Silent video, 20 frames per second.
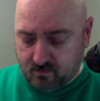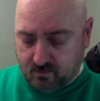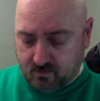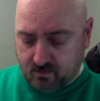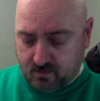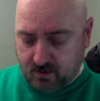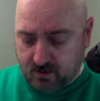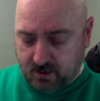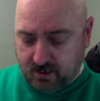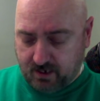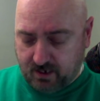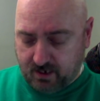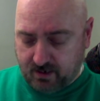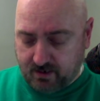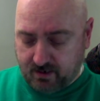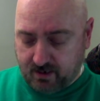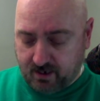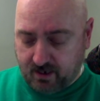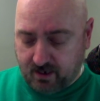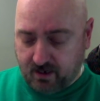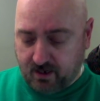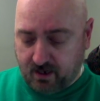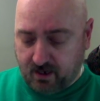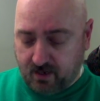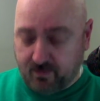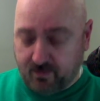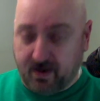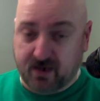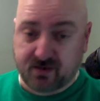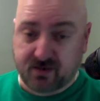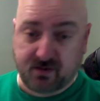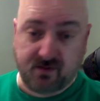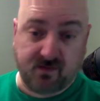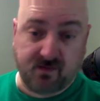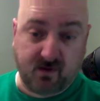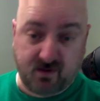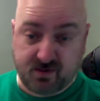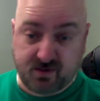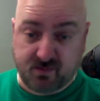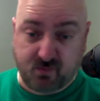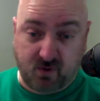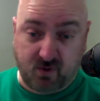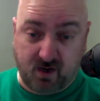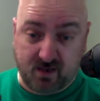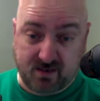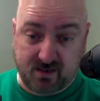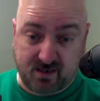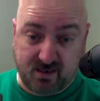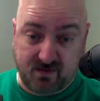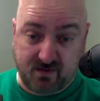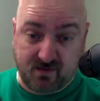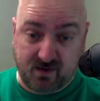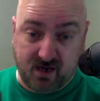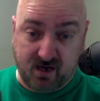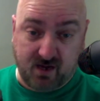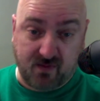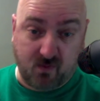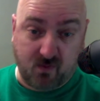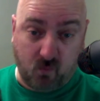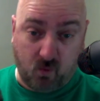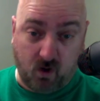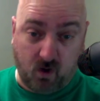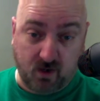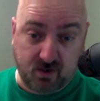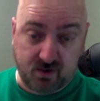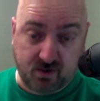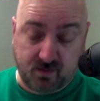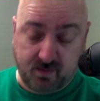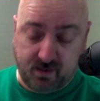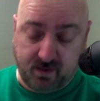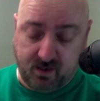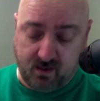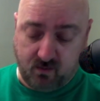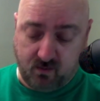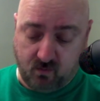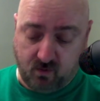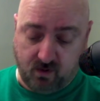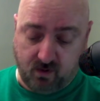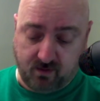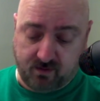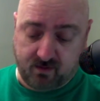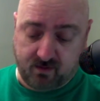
And I'm actually very surprised I even got the watch to begin with.